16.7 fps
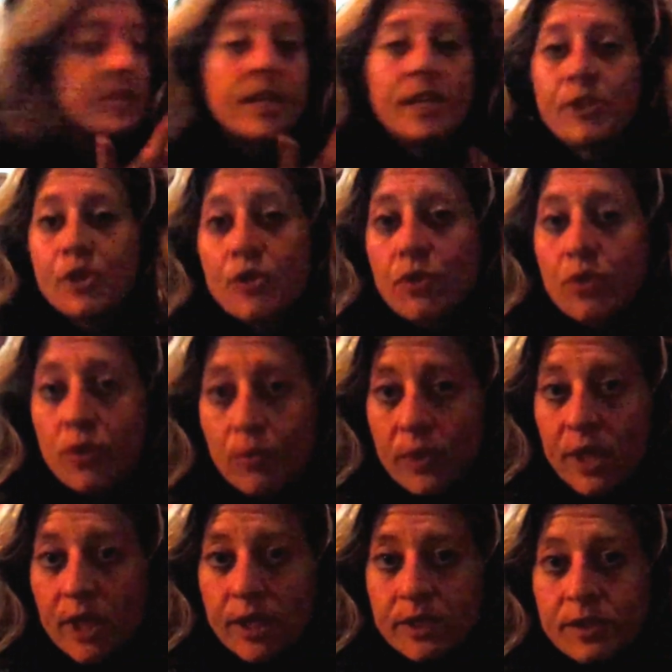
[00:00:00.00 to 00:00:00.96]
Digital
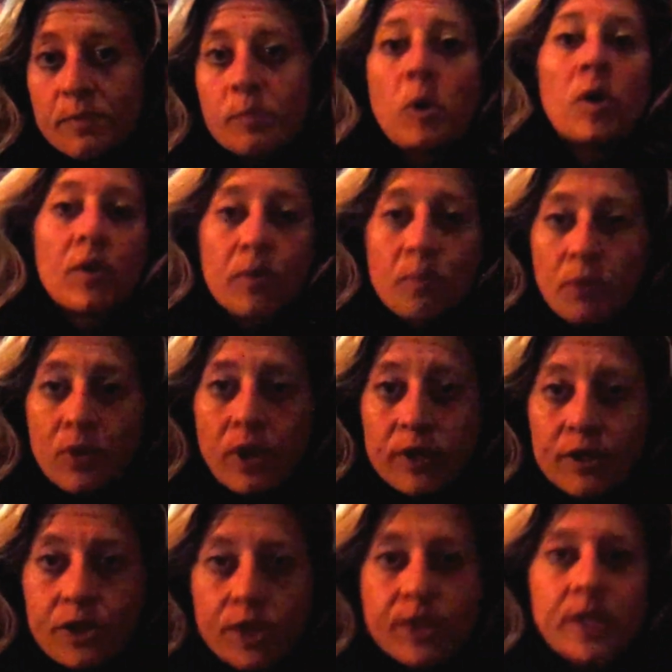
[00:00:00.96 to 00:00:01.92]
Guerrillas, part of the
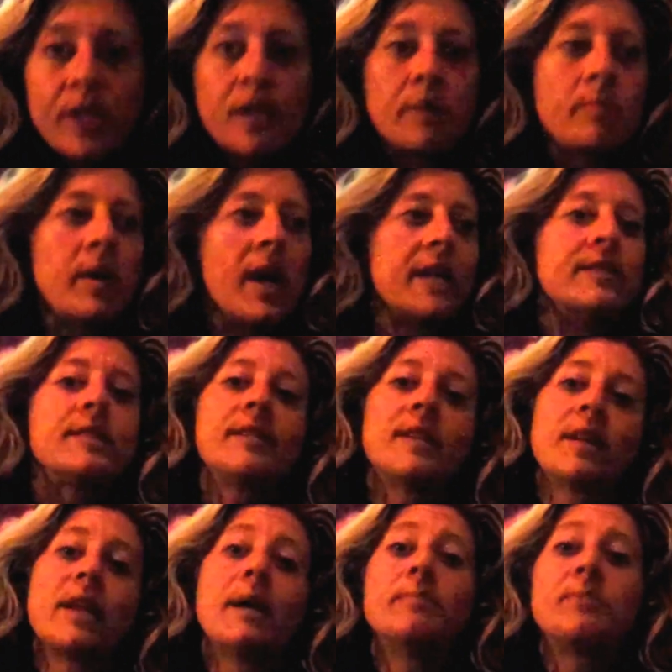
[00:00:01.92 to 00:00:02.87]
production team, and
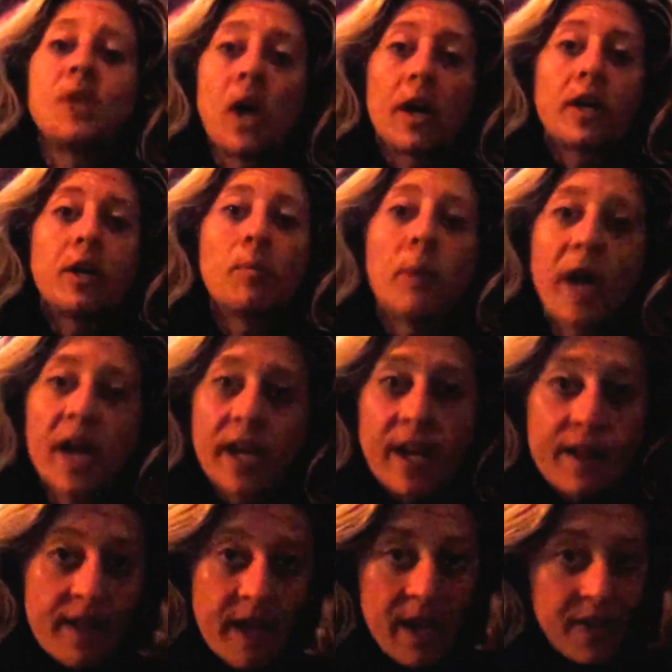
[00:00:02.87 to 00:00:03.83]
Celebs Occupy
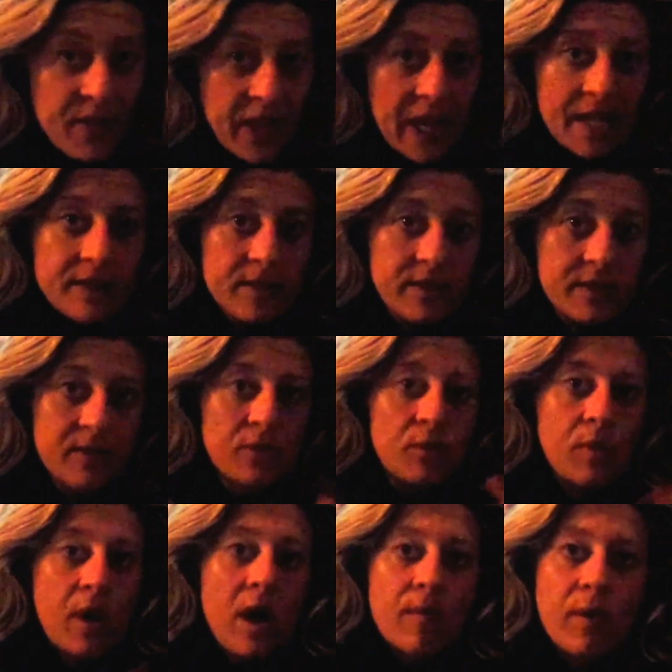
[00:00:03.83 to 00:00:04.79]
LA. That's
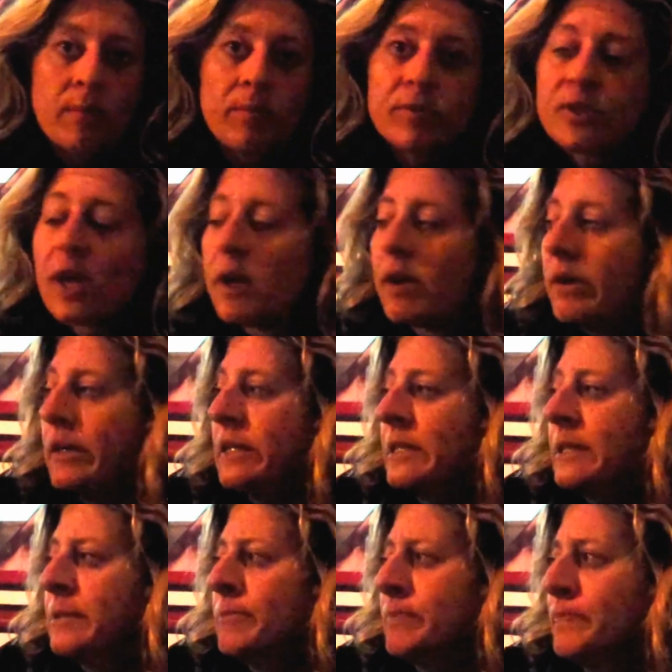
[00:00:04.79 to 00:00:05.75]
who I represent.
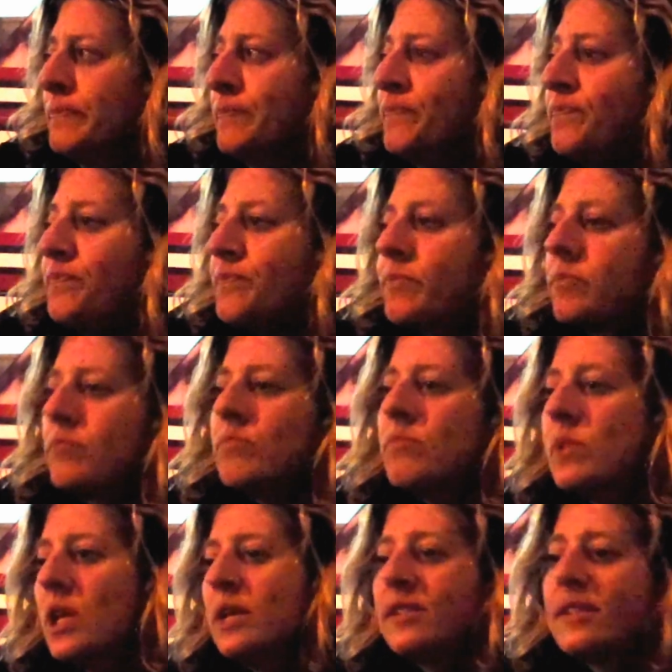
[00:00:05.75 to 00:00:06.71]

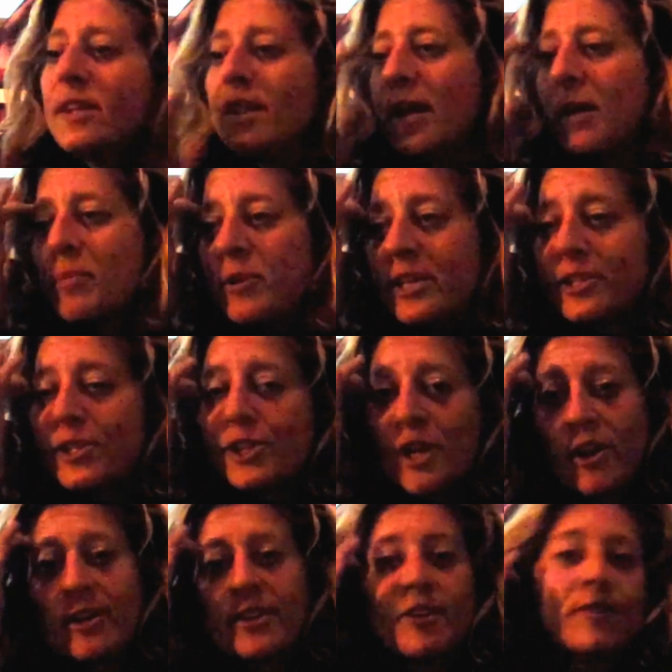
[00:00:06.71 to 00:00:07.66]
Celebrities
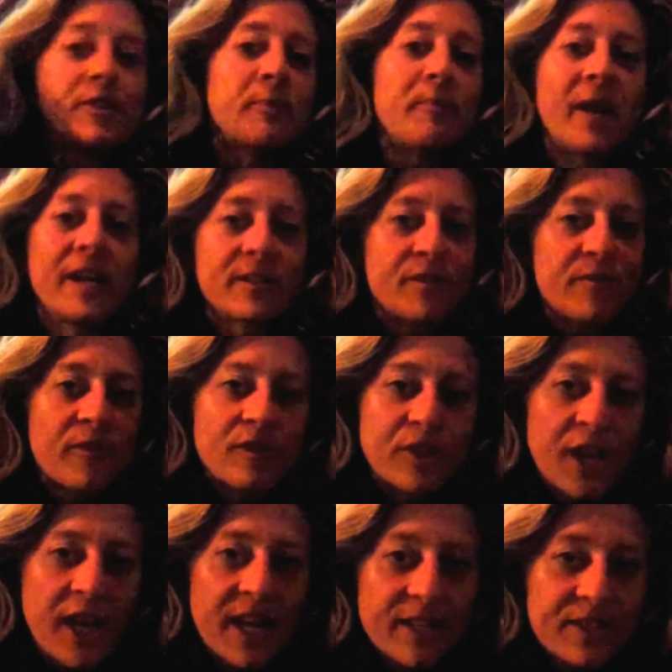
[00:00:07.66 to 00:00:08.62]
sharing their demands for
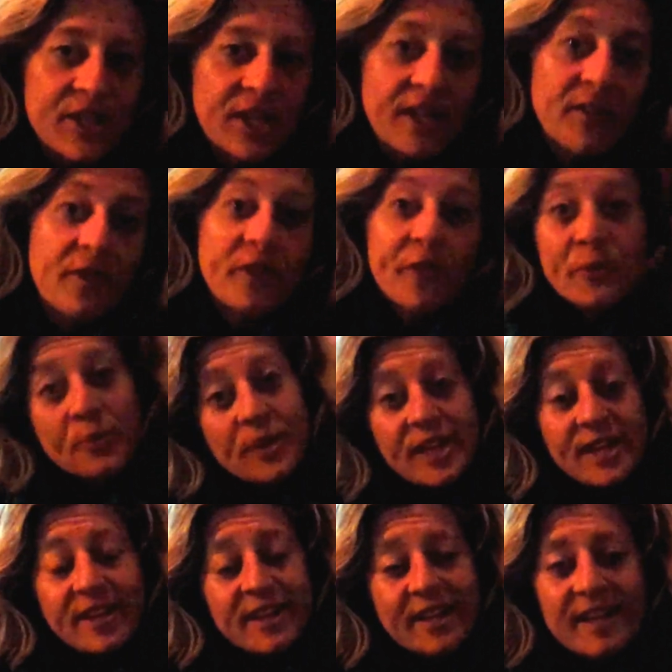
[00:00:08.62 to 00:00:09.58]
change in
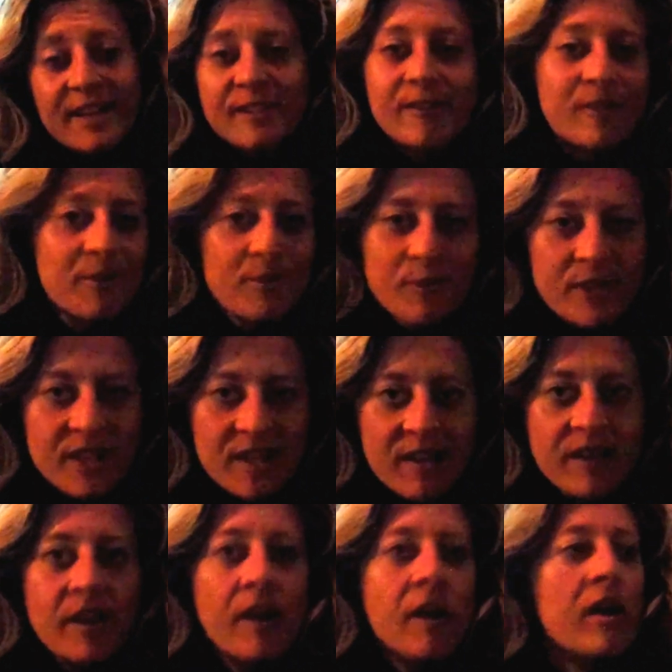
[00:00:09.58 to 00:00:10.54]
3D and 2D.
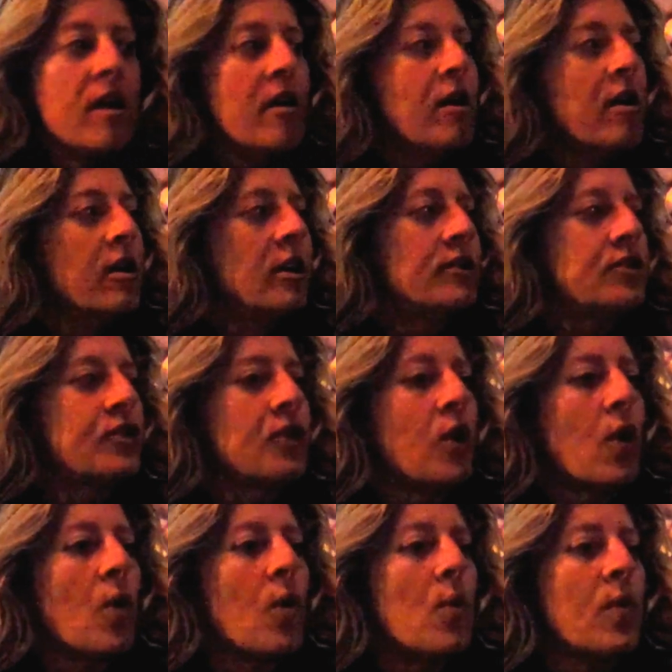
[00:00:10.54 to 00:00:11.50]

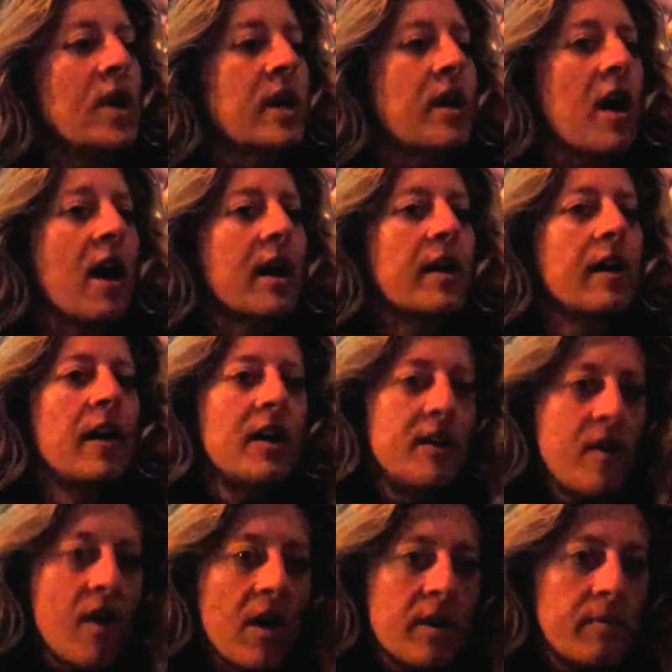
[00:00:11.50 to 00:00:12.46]
So we got
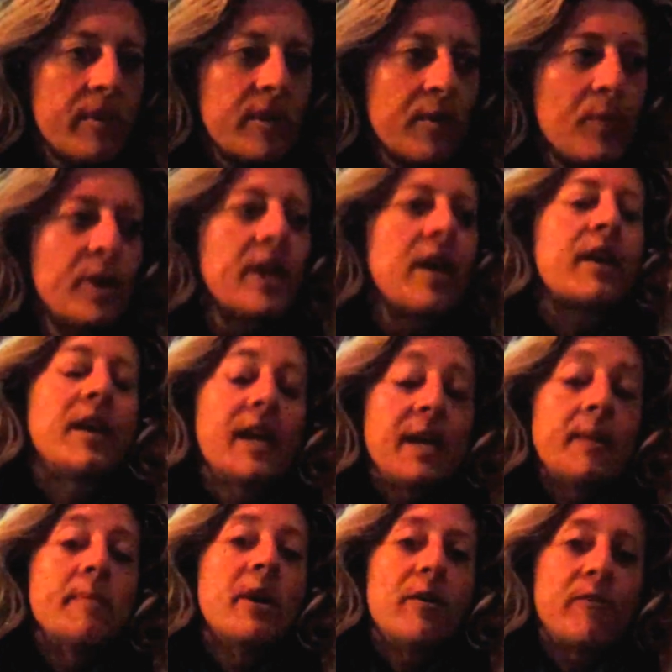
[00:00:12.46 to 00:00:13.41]
an
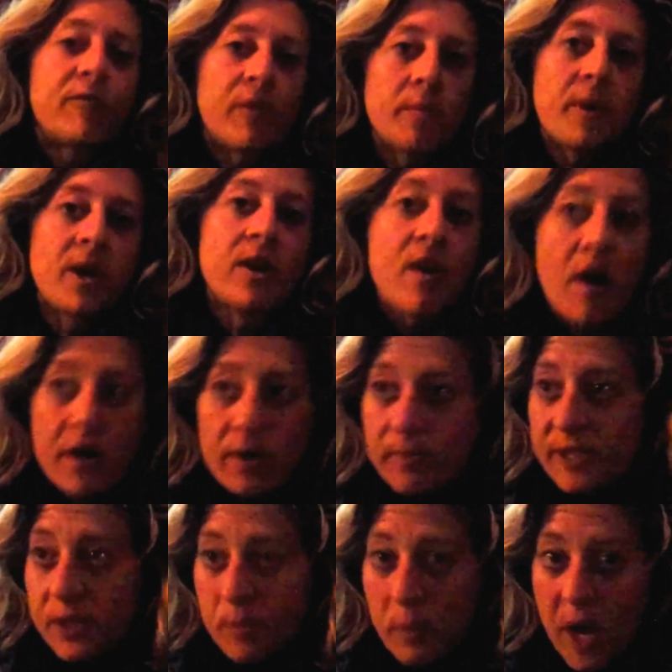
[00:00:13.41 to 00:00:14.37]
email from
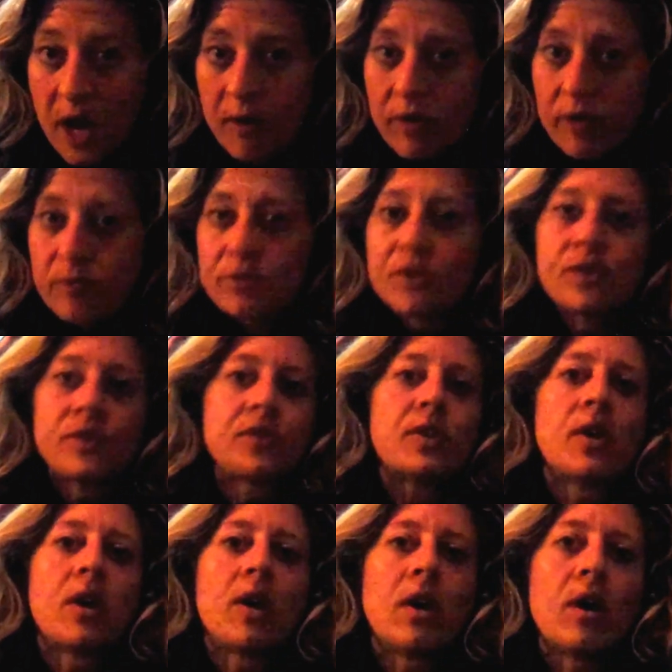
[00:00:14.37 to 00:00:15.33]
Anonymous Pirate, which is
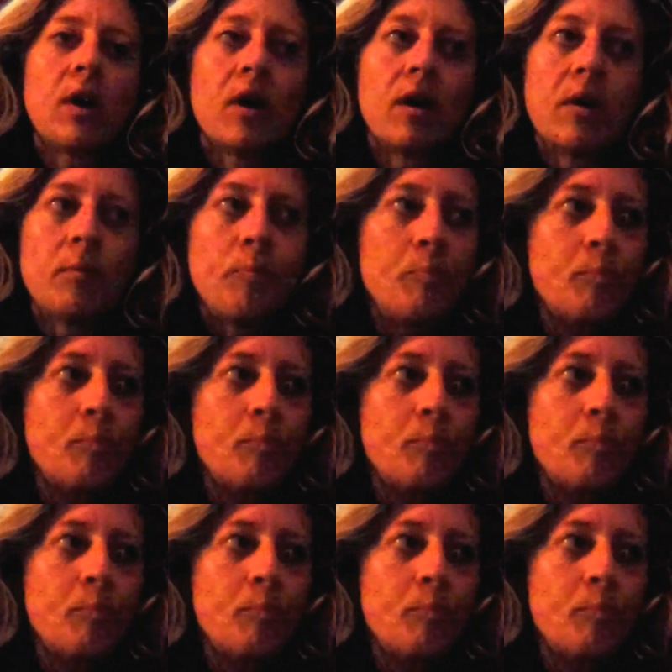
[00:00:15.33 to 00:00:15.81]
an